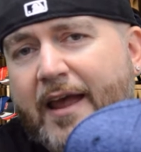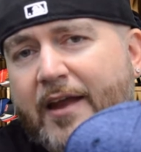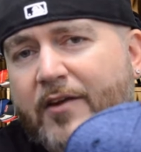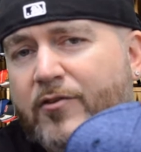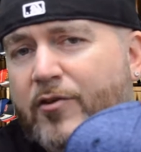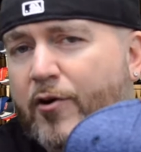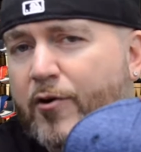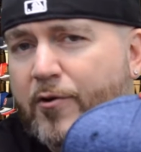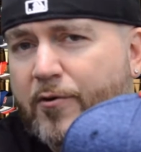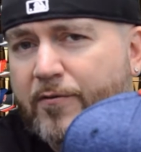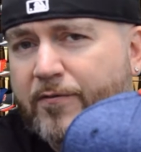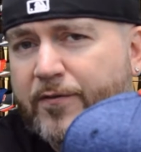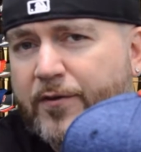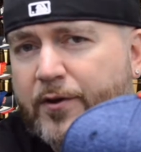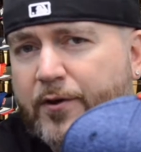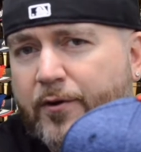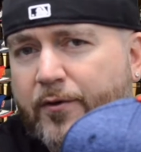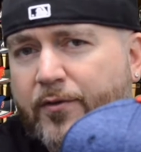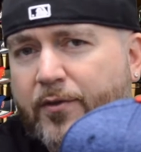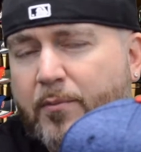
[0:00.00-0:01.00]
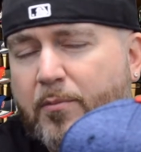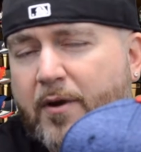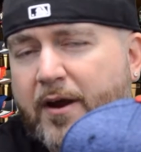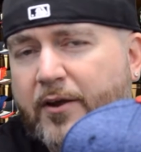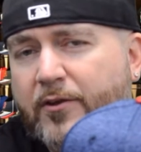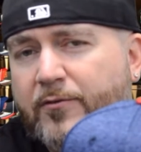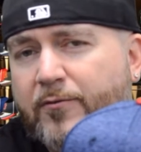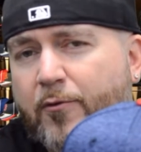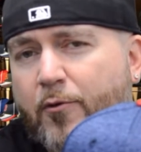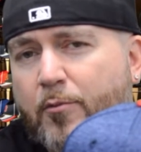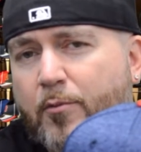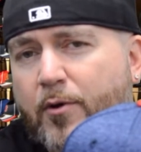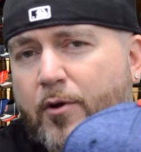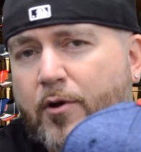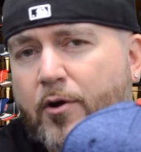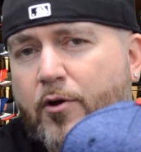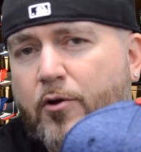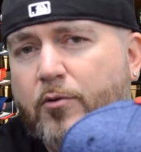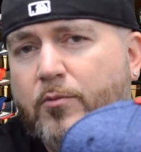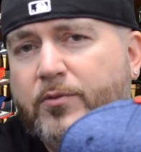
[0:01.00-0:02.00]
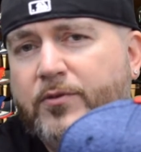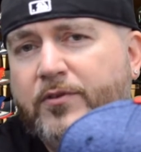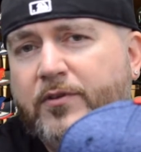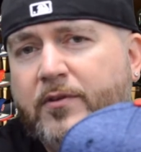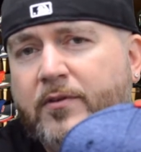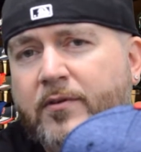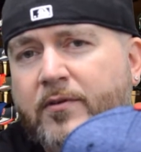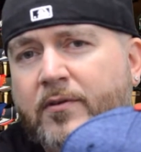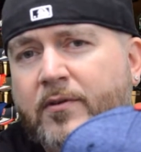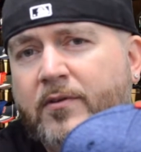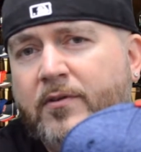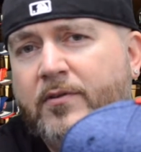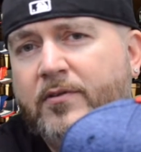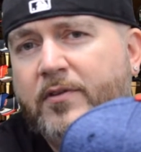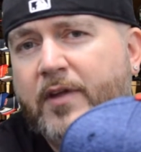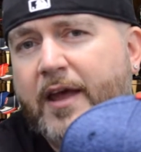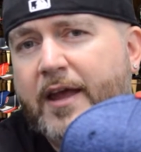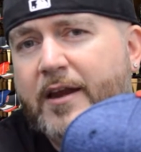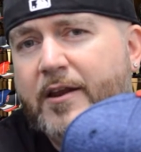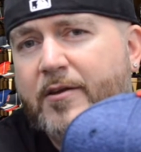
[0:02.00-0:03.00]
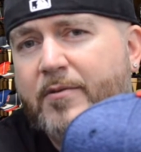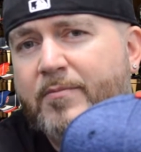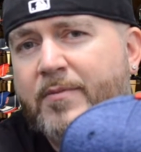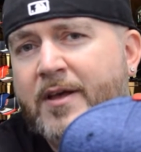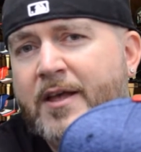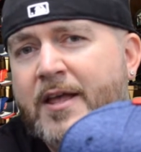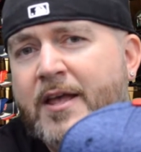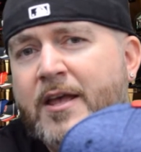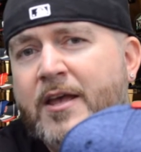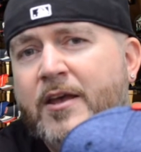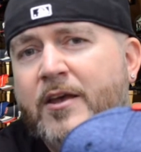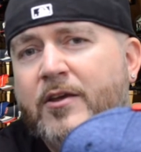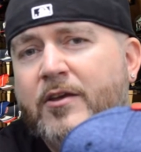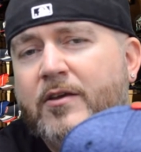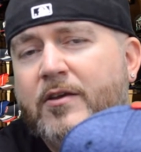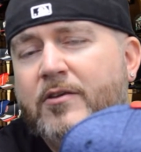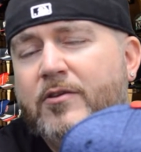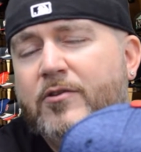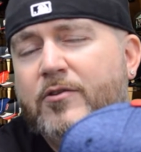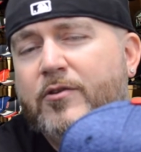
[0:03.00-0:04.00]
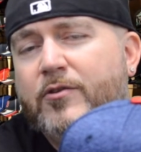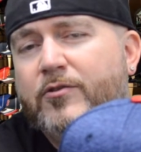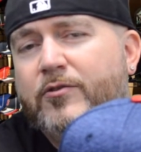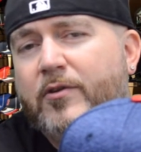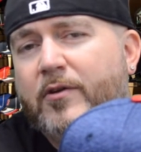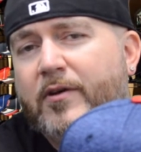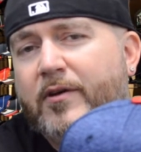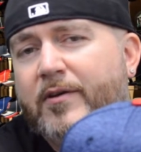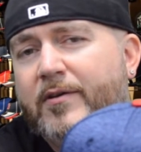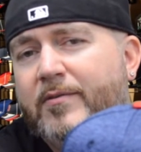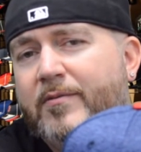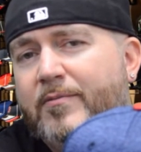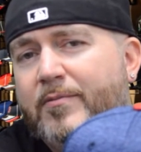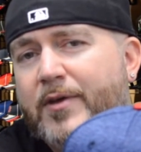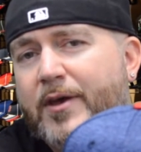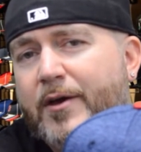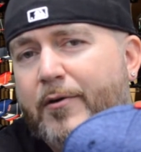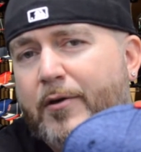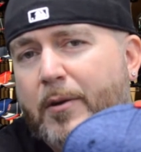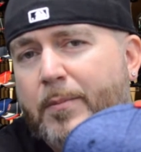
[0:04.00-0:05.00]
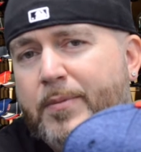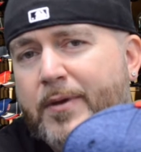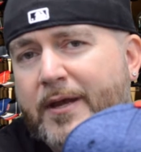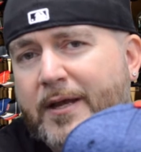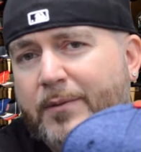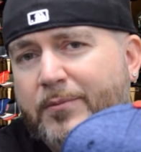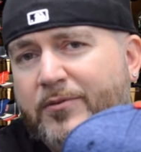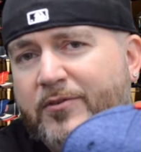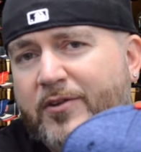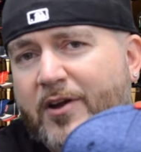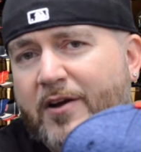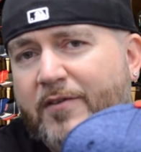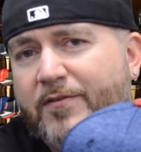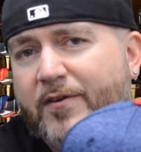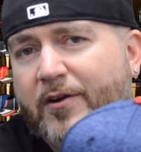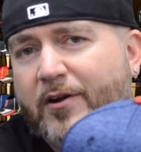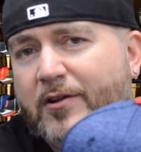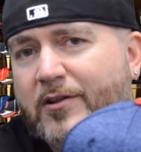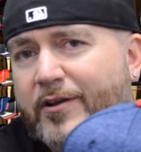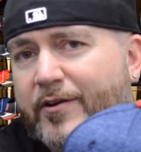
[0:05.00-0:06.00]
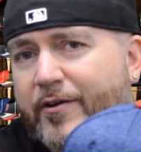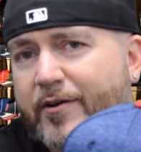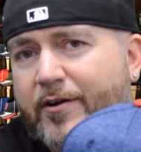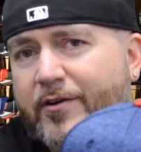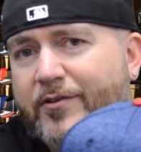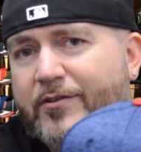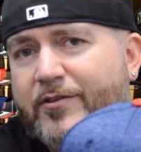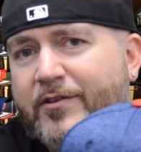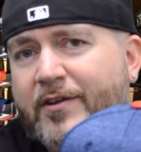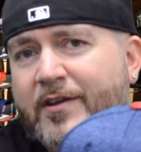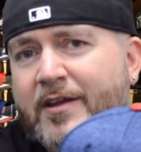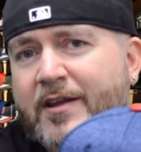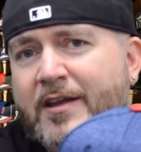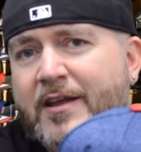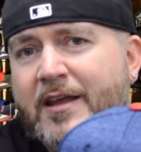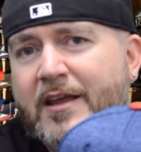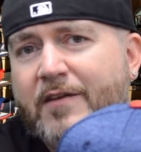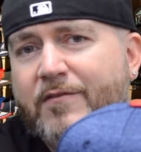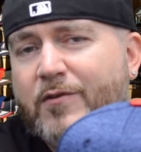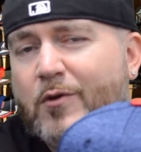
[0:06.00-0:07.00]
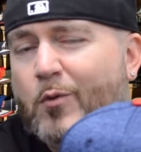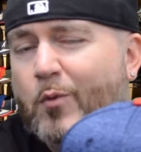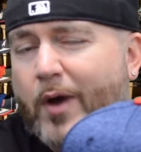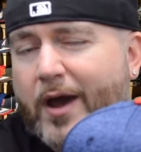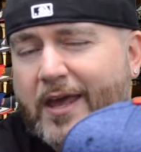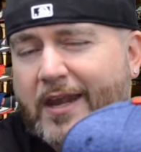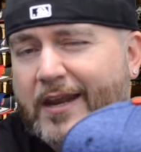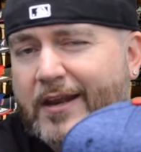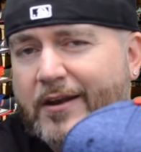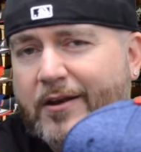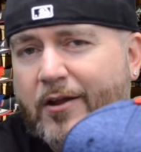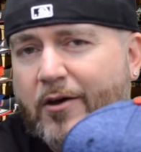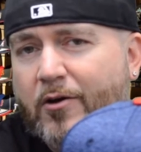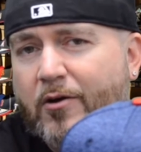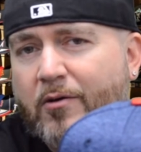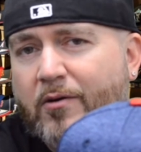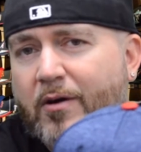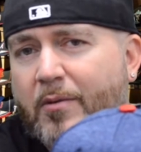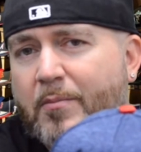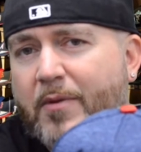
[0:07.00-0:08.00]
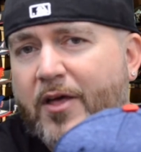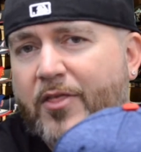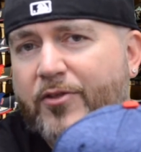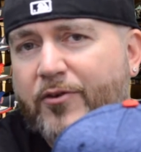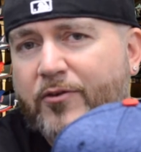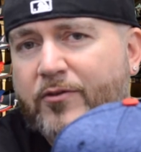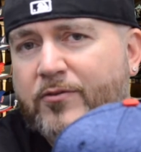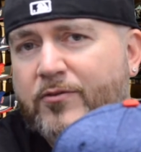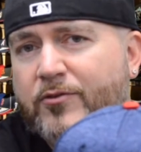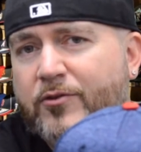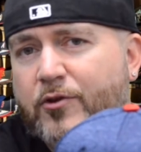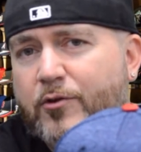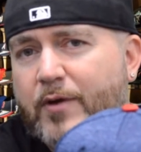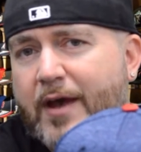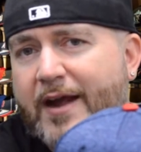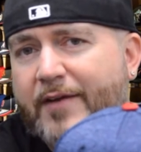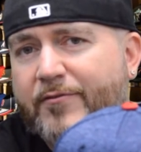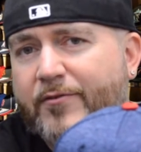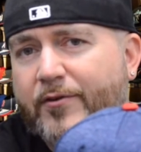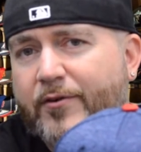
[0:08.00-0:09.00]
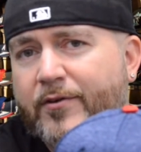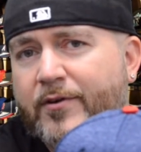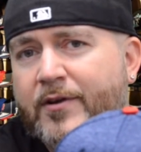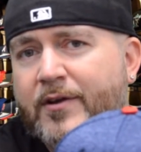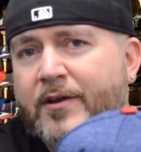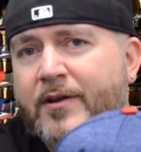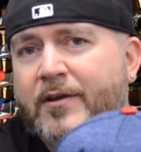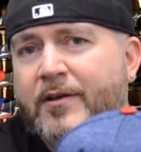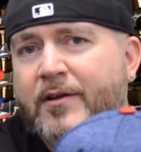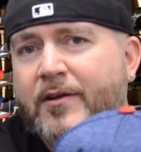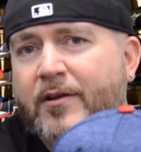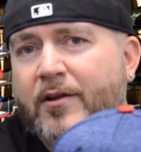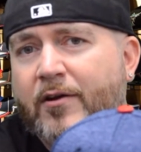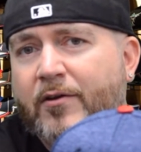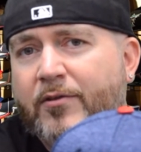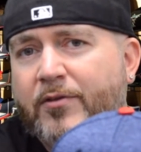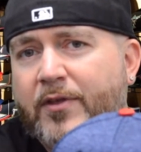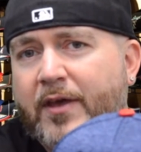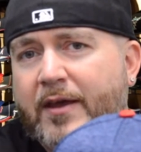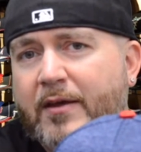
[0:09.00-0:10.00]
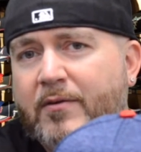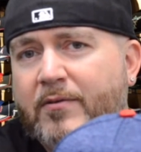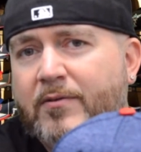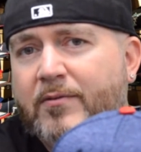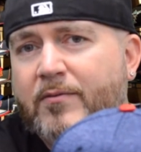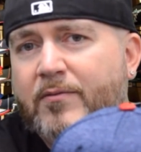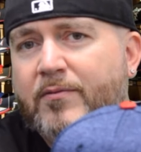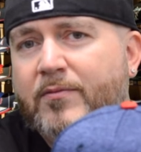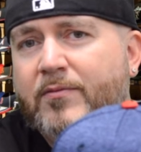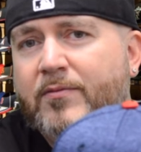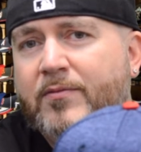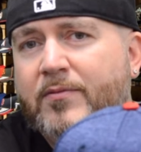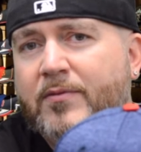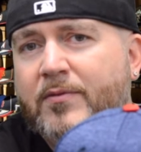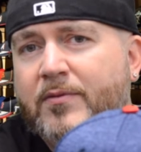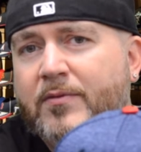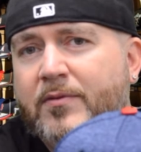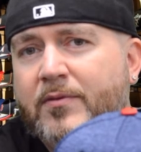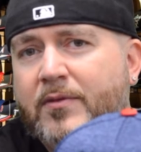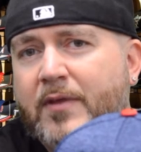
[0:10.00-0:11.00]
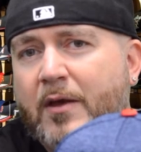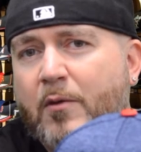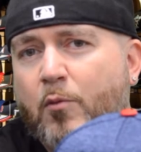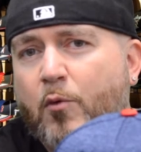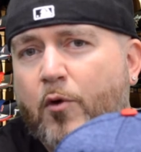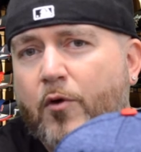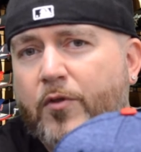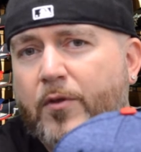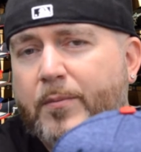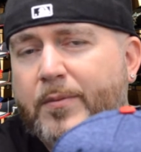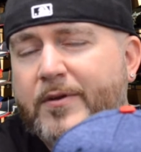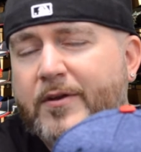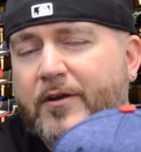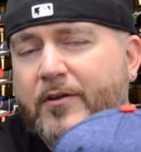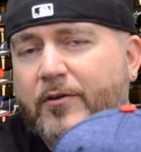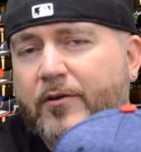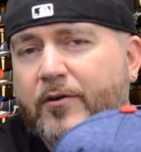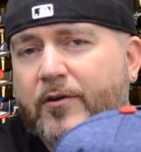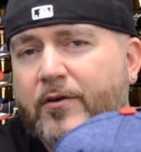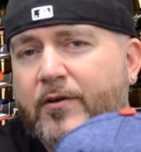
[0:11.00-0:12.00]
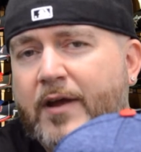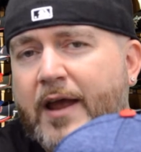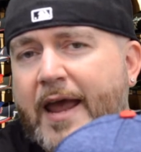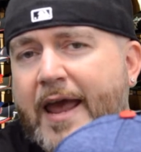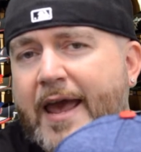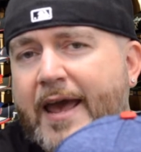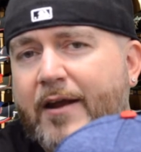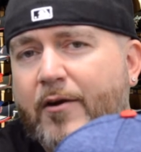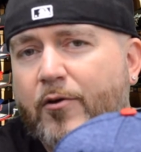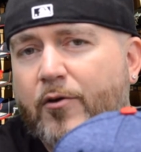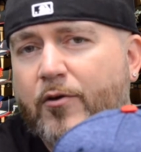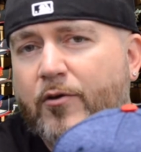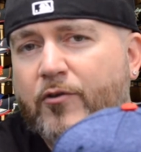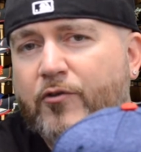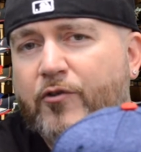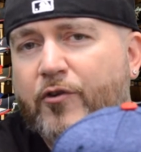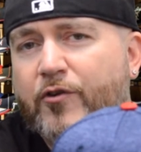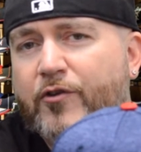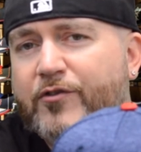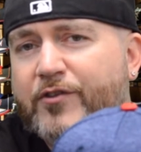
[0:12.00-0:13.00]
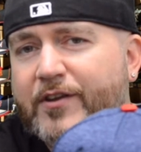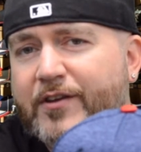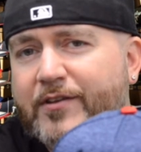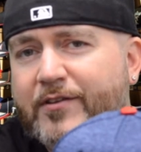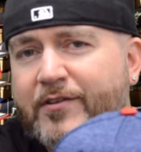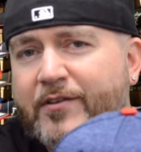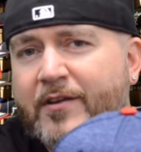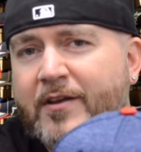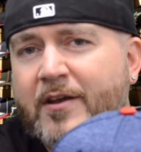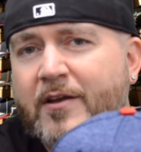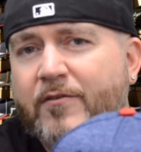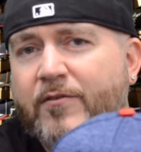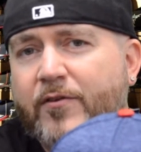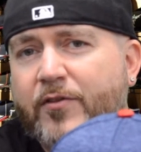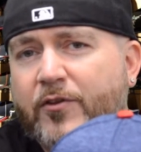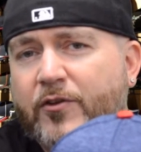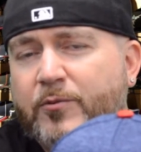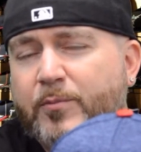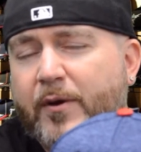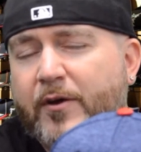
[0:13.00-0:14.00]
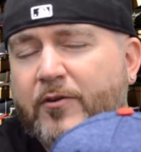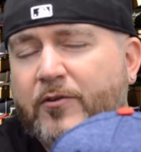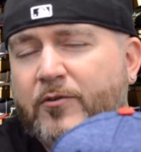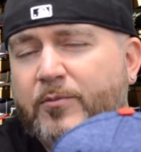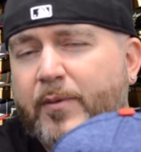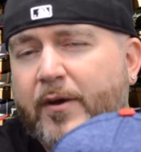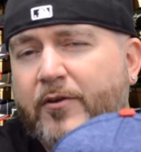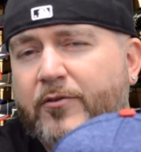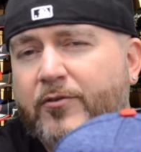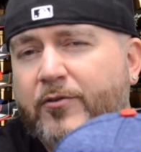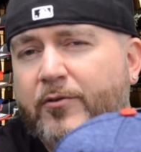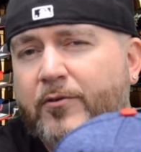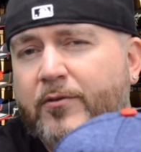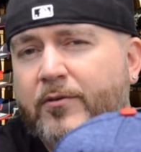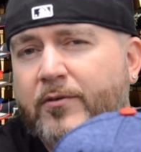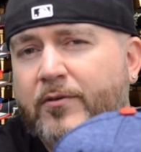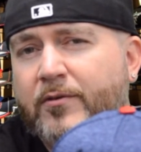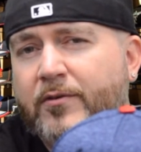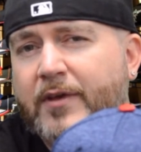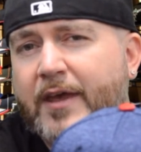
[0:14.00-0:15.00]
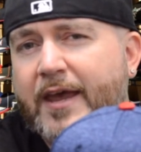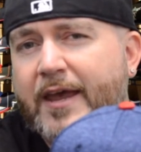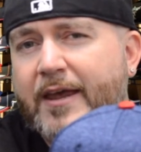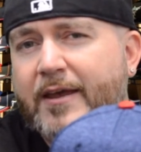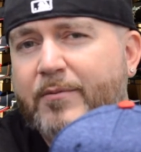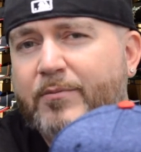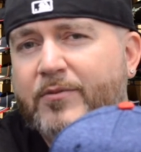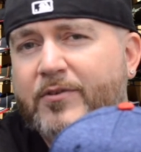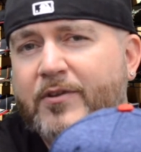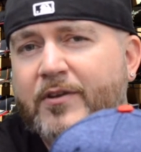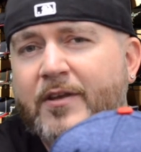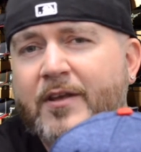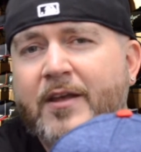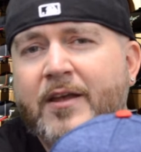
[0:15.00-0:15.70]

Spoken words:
at Turner Field, the Braves' former home stadium, you used to be able to pick up stuff on clearance if you waited, you know, a month or two after, you know, they wore the particular hat or jerseys for the special games.